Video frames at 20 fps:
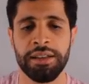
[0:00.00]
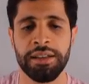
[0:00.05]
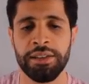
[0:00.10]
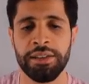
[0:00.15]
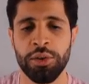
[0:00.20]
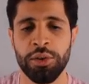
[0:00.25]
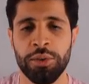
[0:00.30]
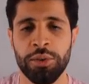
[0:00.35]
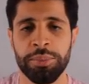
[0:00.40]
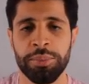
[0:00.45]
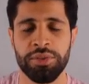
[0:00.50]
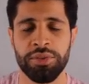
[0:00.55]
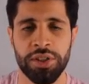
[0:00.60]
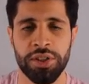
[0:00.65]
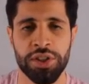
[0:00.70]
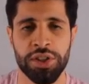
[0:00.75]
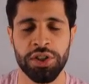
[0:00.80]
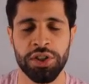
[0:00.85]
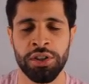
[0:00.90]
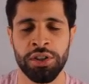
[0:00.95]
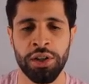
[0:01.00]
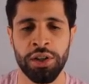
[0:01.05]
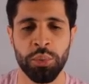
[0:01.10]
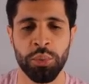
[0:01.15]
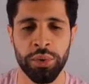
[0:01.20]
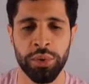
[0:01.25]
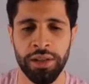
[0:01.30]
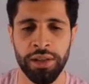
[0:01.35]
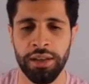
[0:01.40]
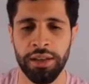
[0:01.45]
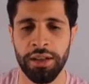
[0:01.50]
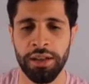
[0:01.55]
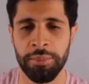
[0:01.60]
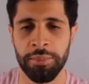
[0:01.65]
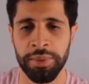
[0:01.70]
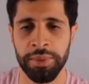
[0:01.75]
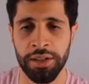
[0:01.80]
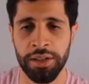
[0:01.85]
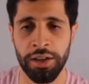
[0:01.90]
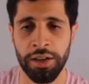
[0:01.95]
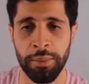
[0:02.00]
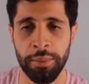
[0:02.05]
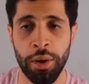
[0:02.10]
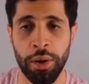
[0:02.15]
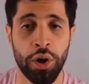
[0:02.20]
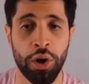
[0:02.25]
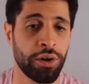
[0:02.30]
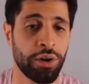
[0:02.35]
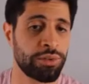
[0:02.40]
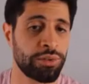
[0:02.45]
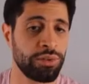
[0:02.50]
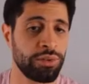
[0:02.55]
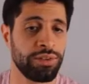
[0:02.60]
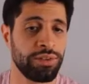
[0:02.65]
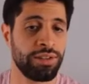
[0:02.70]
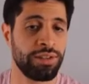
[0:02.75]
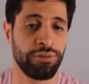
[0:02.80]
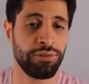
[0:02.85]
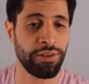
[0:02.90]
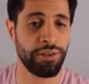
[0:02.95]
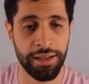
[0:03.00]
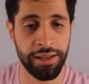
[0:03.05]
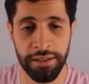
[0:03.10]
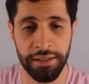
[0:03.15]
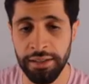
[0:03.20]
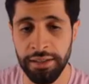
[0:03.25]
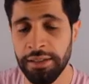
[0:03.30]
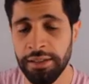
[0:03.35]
your position will become hard to defend.